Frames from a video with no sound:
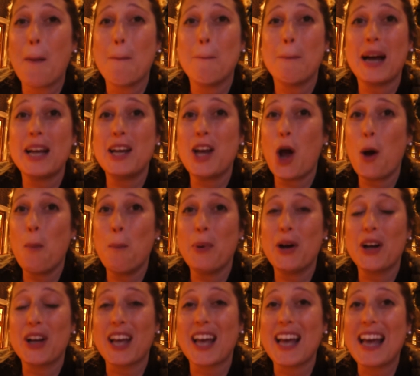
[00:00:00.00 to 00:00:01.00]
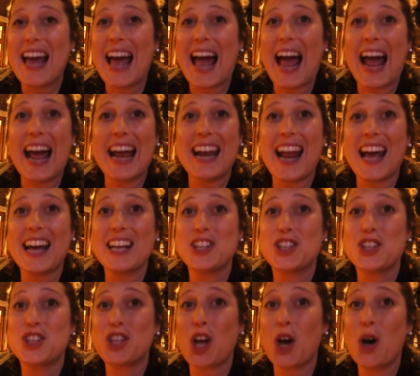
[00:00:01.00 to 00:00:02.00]
my notebook and I
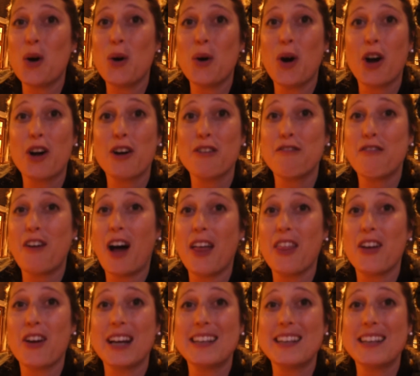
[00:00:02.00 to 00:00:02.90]
show her father.